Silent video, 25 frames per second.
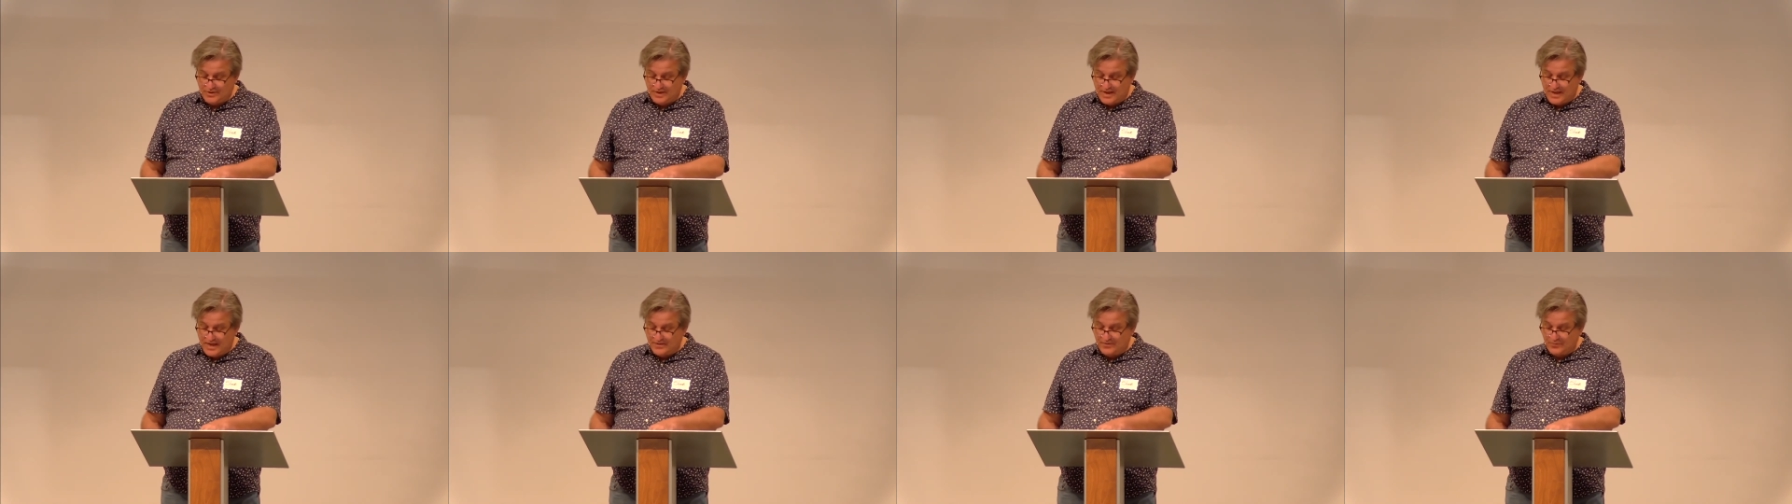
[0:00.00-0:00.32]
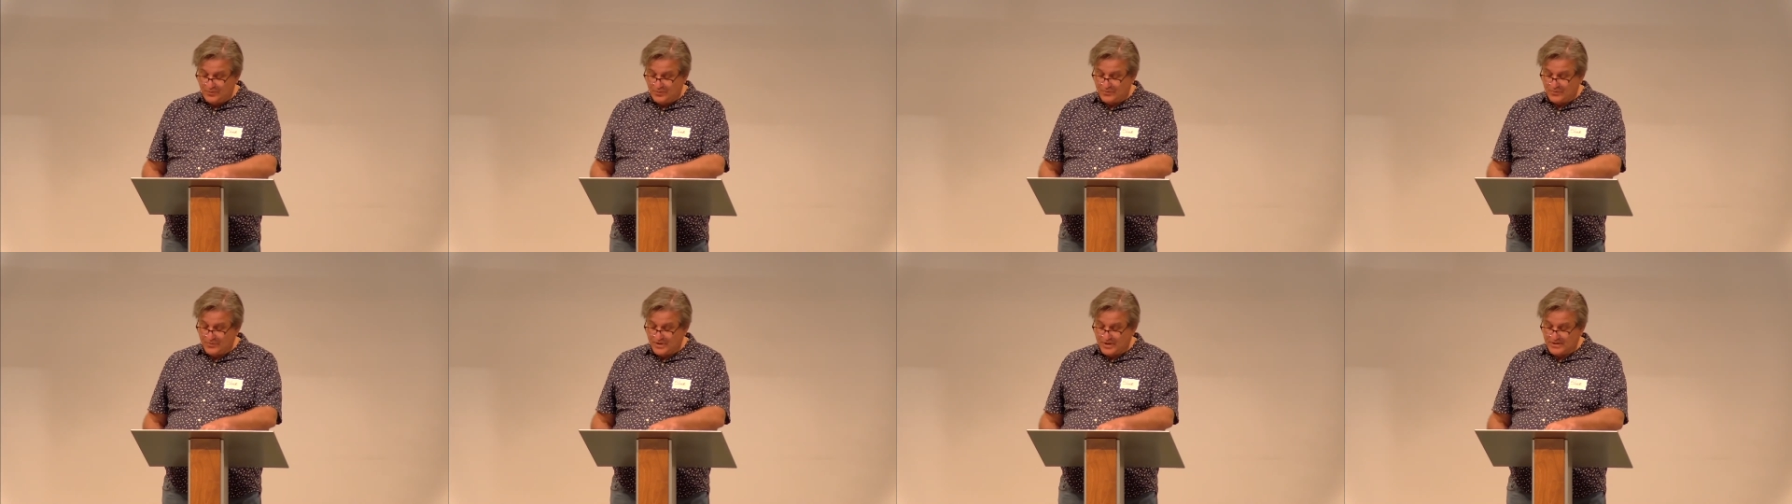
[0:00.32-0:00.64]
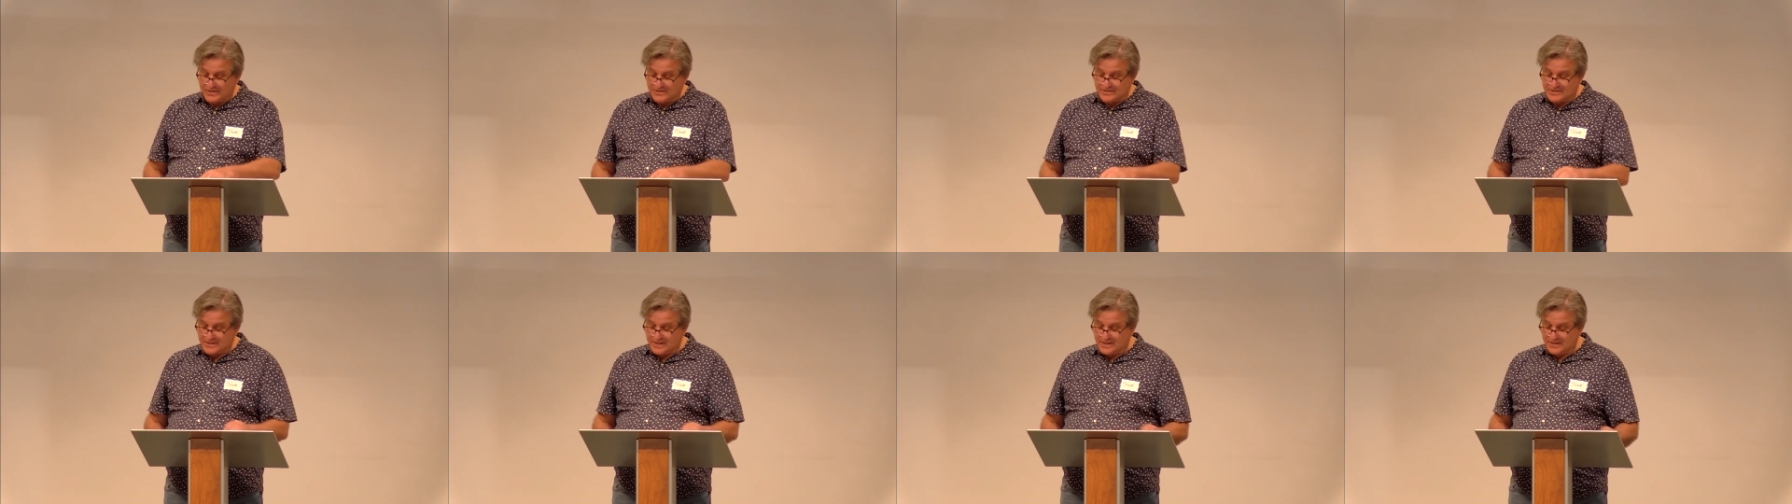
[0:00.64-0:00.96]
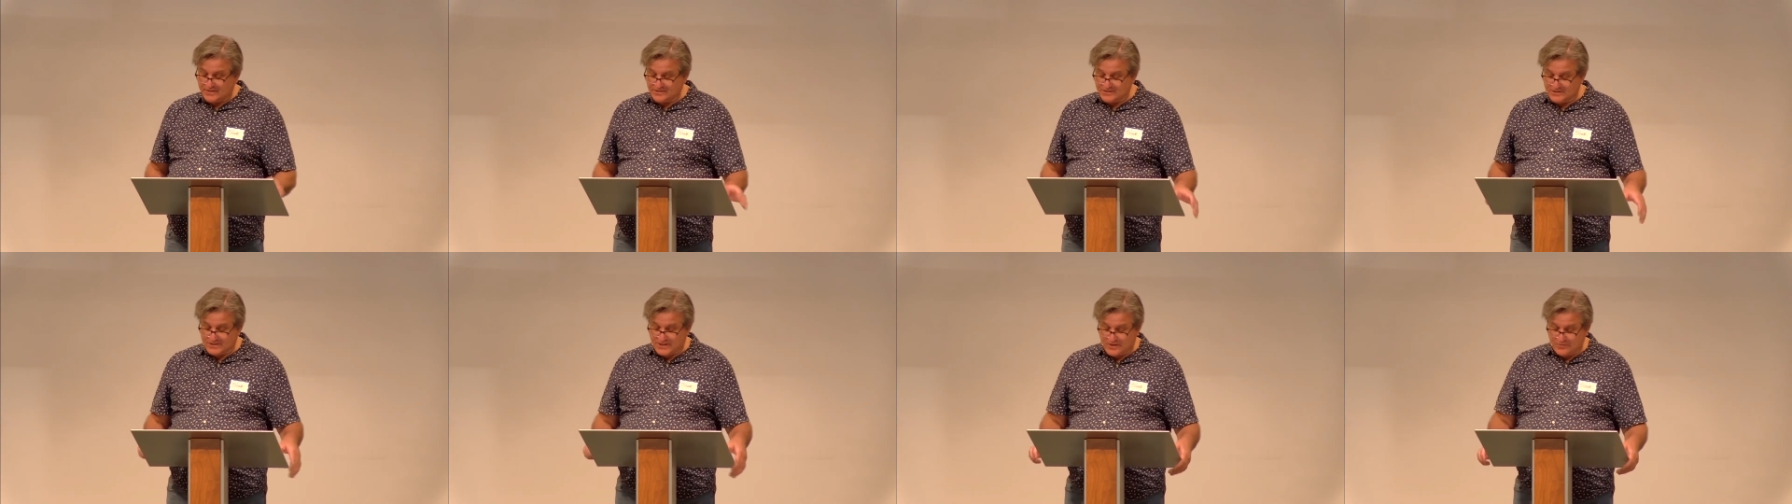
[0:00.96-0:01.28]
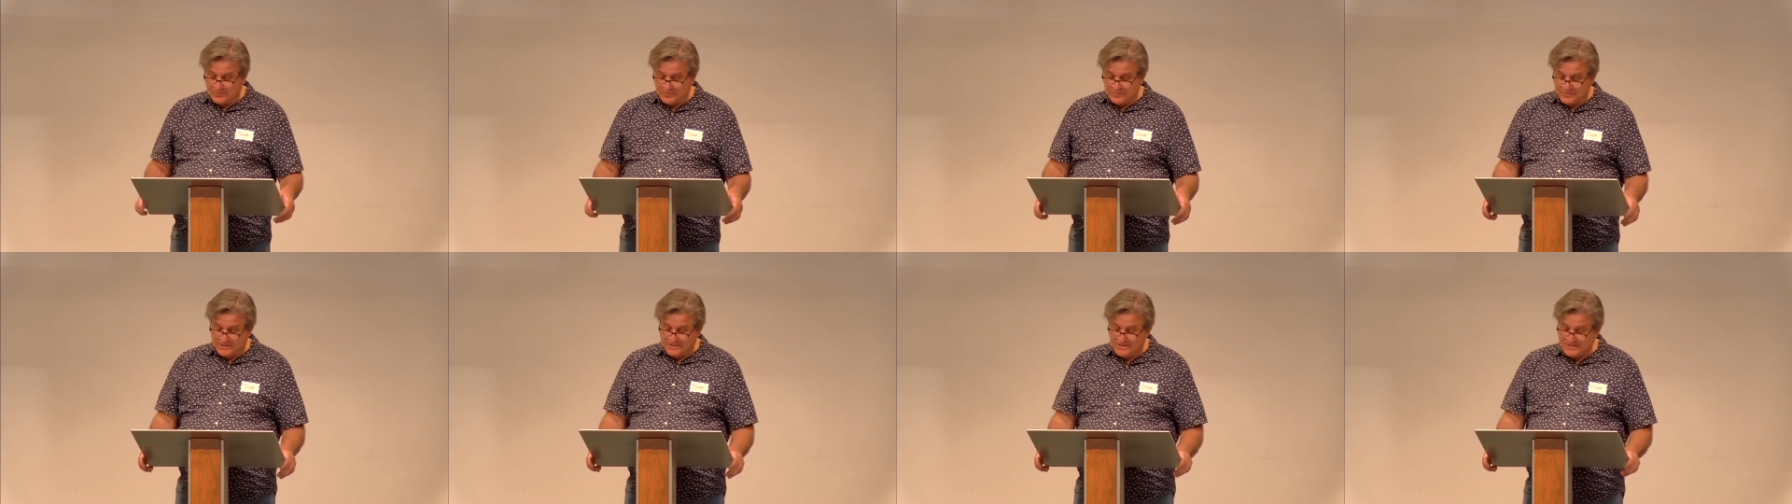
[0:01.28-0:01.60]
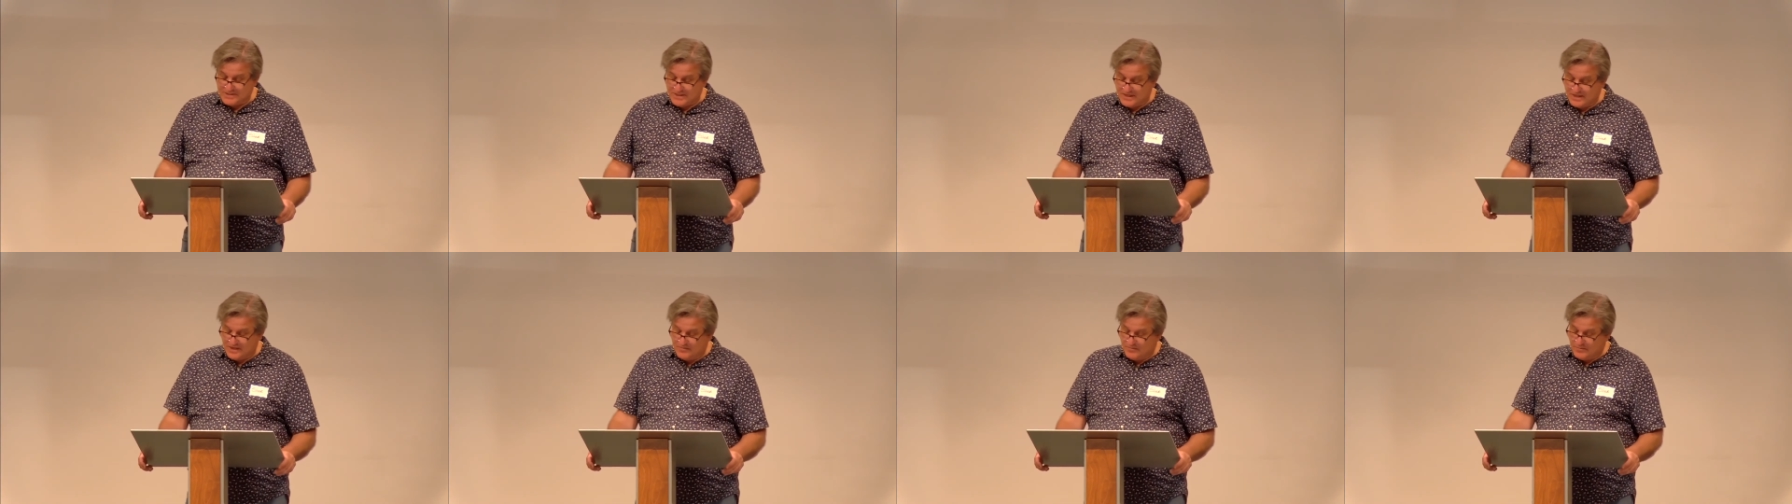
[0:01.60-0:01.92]
now that we're reconciled, shall we be
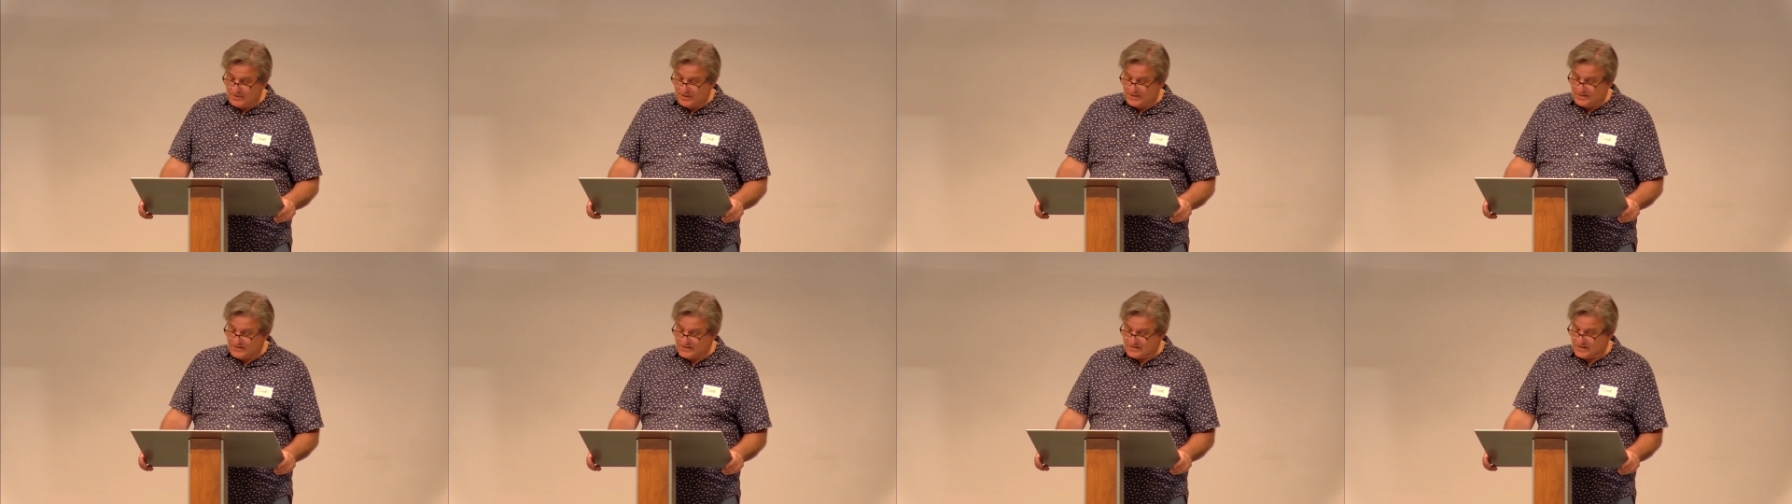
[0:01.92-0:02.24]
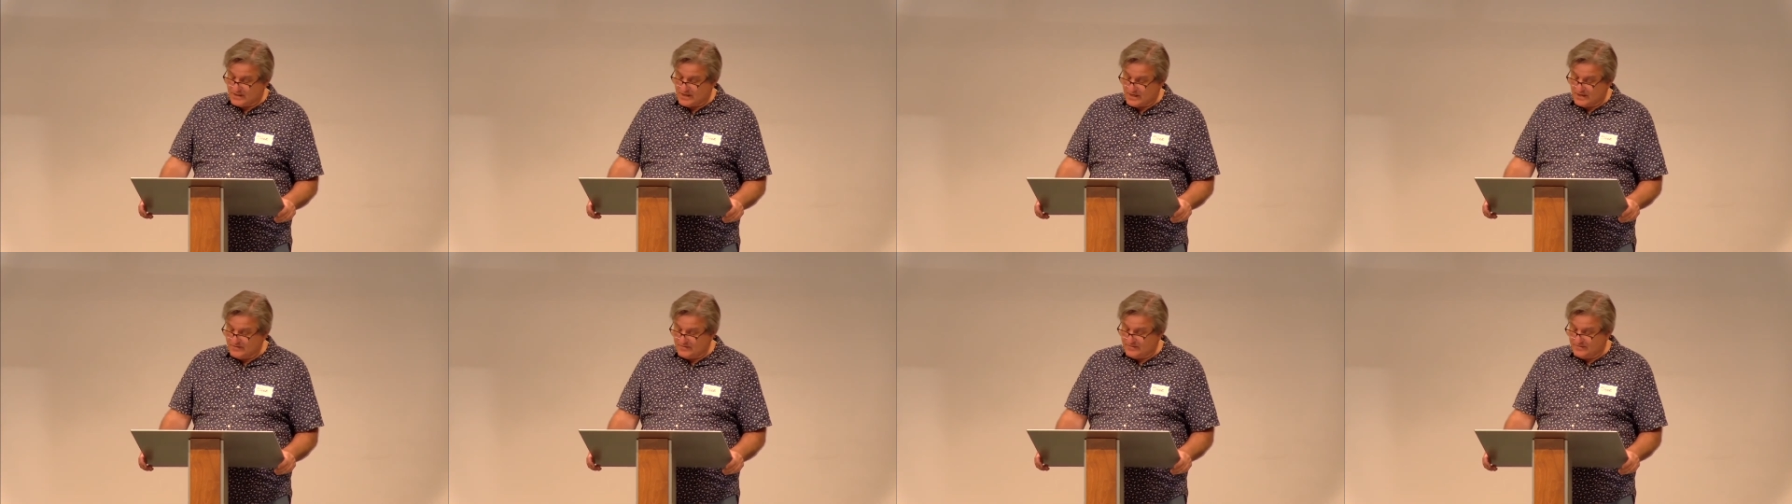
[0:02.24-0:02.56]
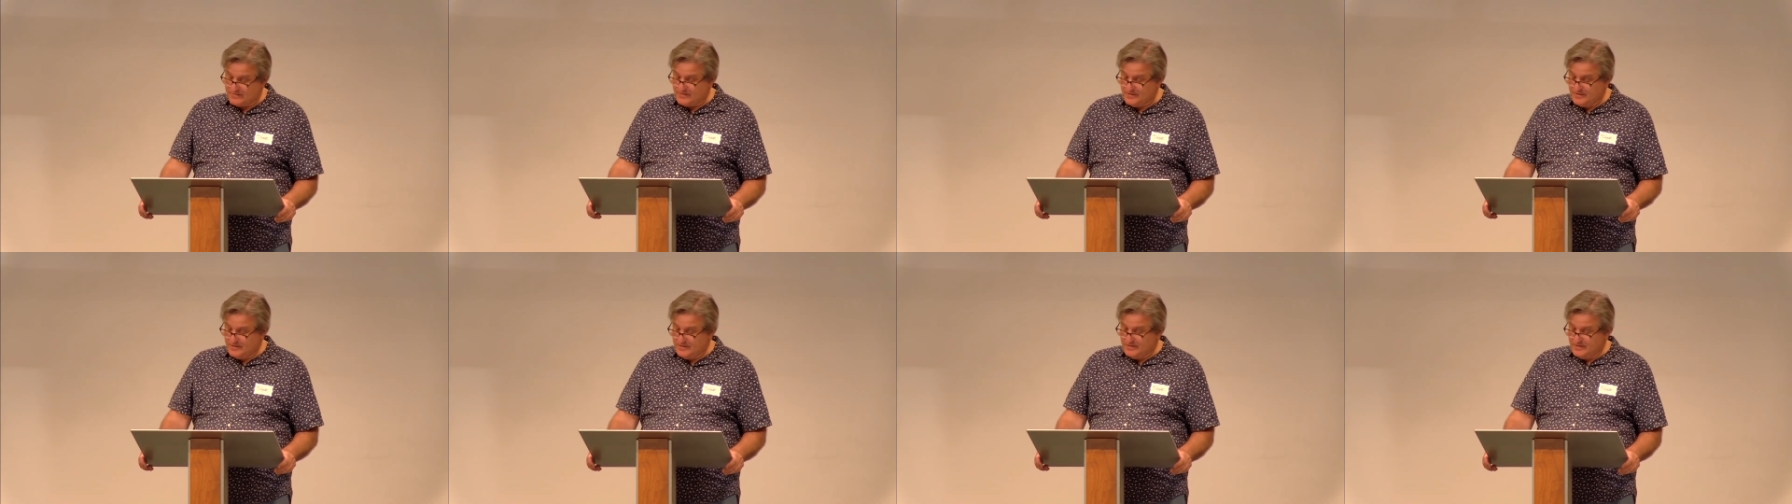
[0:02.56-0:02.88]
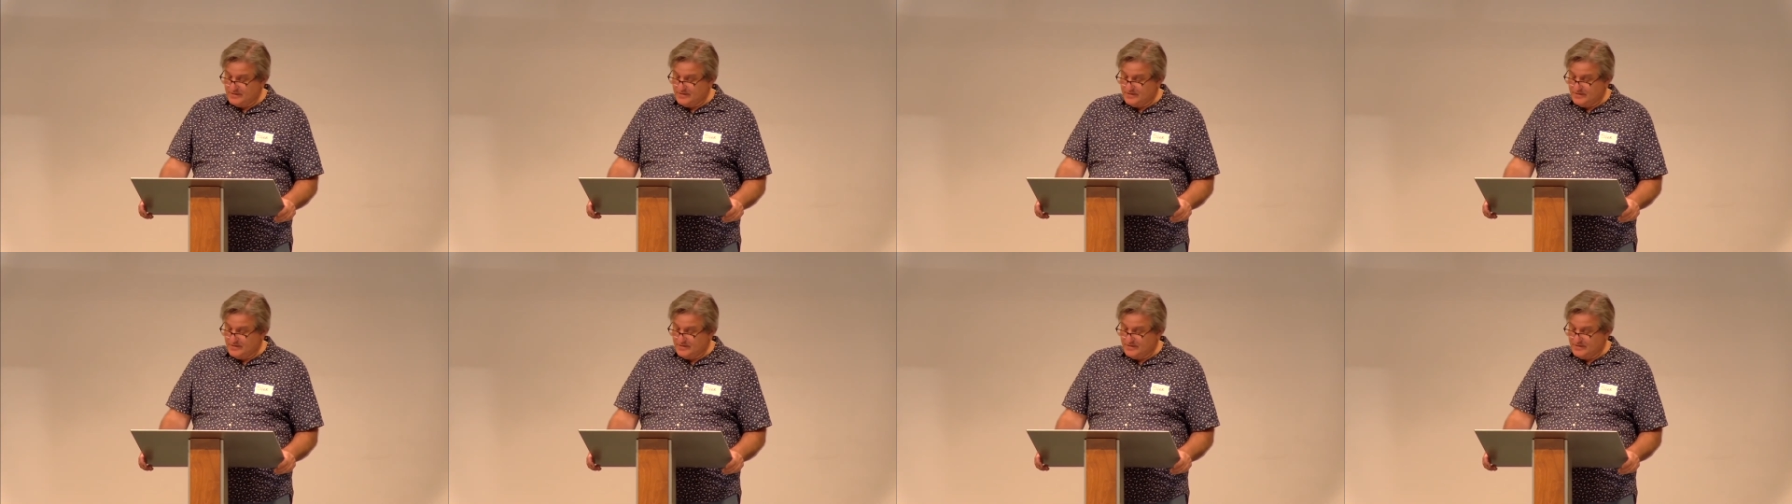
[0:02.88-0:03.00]
saved by his life?